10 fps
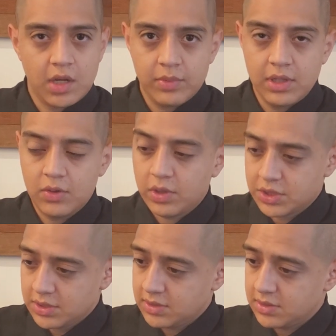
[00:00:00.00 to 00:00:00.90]
any
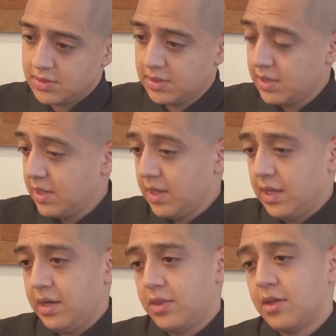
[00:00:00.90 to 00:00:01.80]
questions,
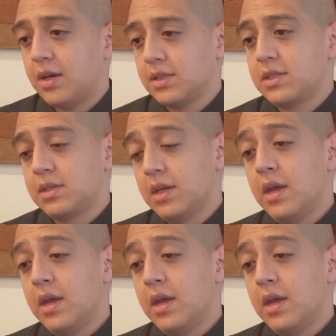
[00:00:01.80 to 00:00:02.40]
any thoughts,